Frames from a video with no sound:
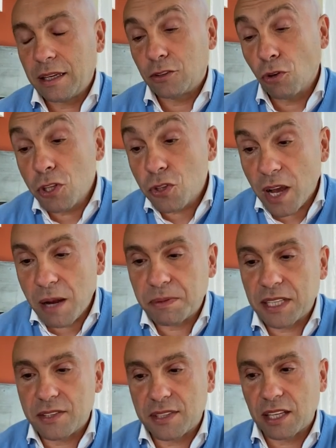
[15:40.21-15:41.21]
it also
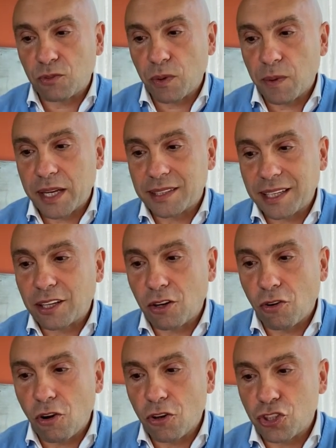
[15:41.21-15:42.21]
helped us that we were
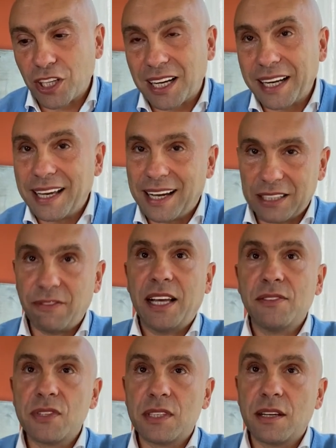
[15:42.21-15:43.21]
technologically
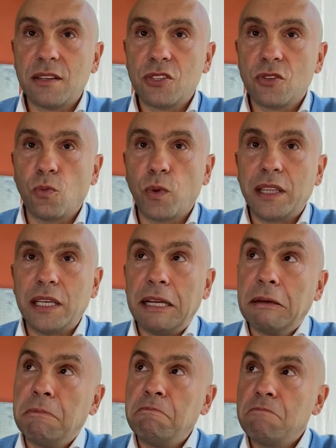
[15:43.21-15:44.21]
advanced, so
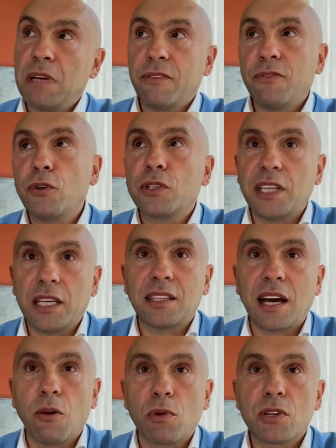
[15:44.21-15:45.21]
within
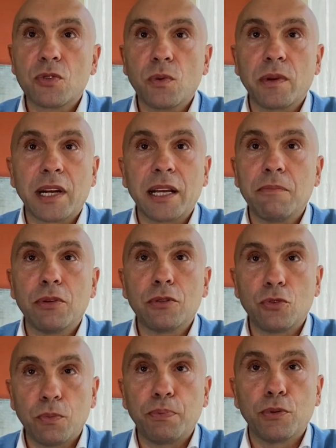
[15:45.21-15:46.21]
48 hours we were
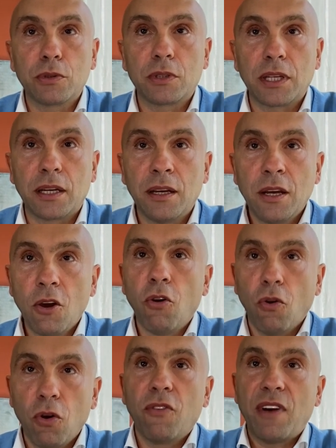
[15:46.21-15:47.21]
able to put
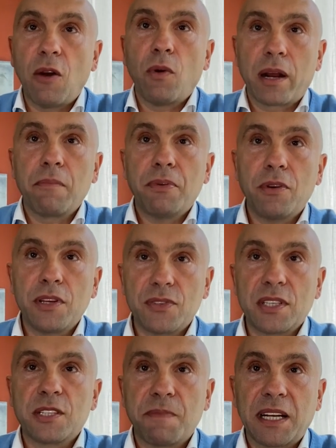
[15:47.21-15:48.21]
all of our
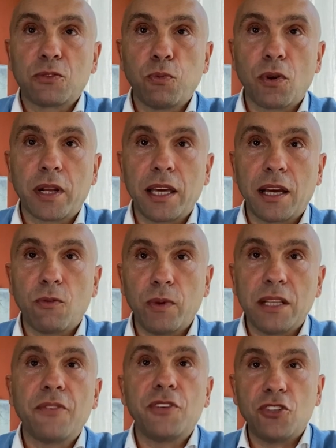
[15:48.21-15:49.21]
employees in smart working
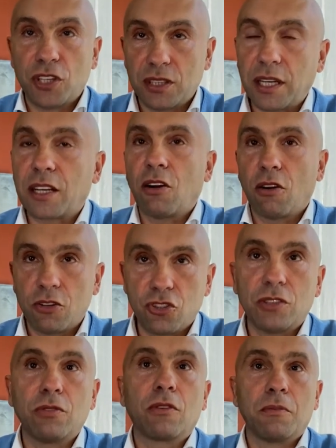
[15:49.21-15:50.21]
with efficient
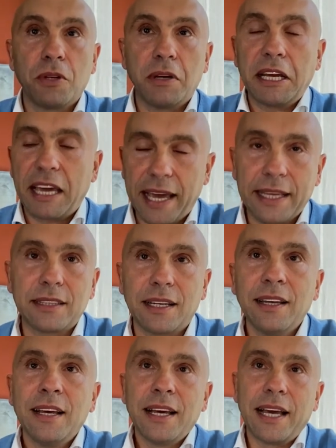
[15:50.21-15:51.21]
technology to
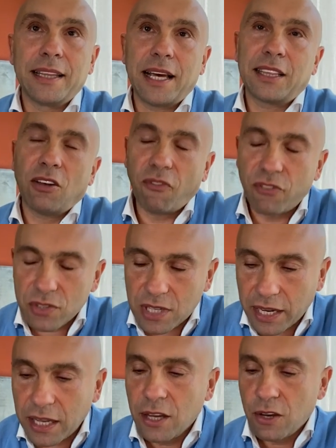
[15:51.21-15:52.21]
communicate. And that
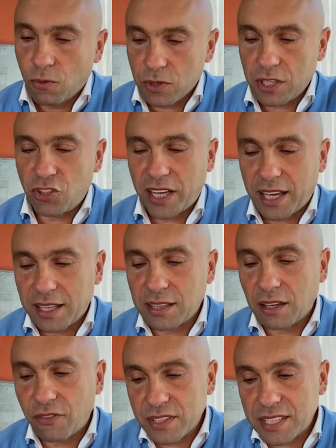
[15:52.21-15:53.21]
obviously was a
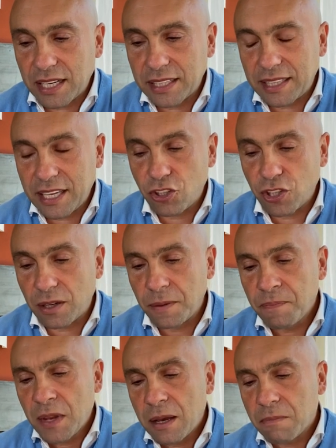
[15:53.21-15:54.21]
gigantic
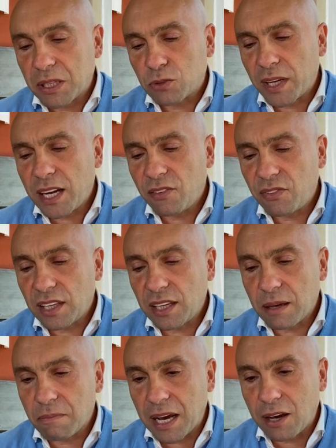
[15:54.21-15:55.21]
facilitation. But when I
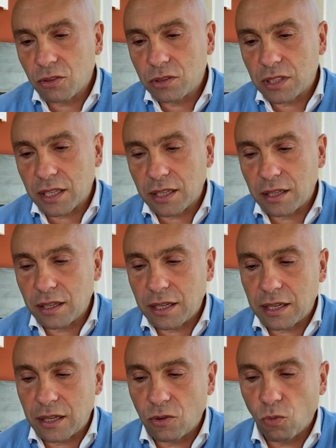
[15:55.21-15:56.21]
think about uh,
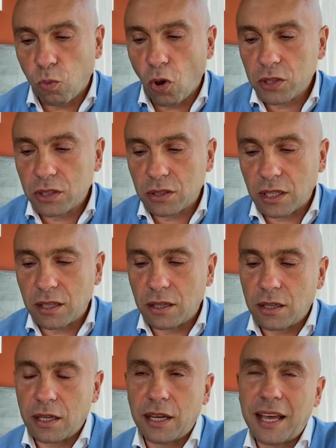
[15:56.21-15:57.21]
uh, what
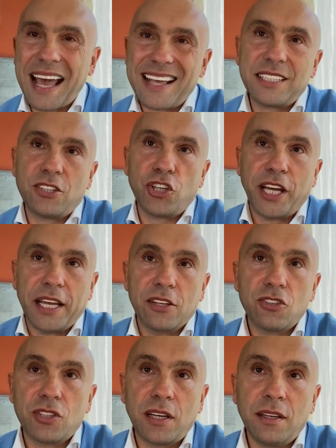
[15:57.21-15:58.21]
uh, uh has
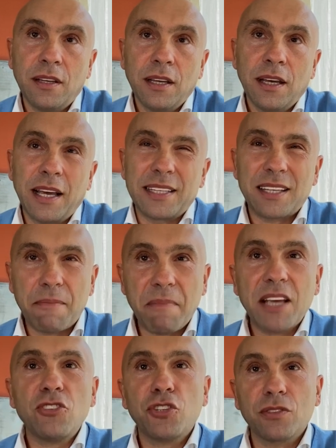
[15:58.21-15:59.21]
changed, as I
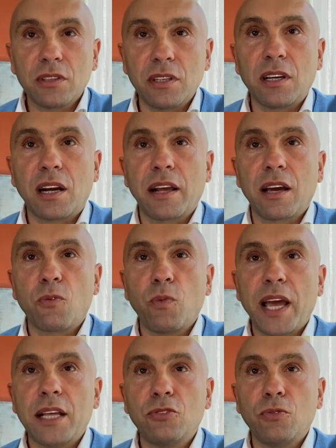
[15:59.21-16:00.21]
mentioned earlier,
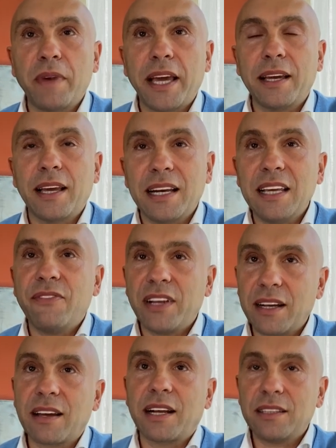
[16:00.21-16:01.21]
we had to make an
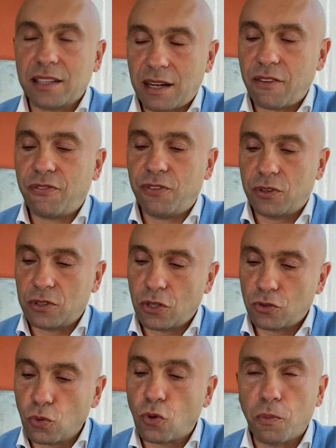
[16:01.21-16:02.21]
even greater effort
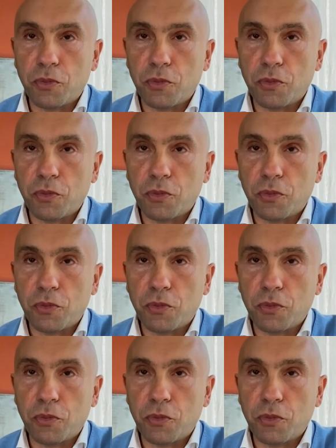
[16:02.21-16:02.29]
to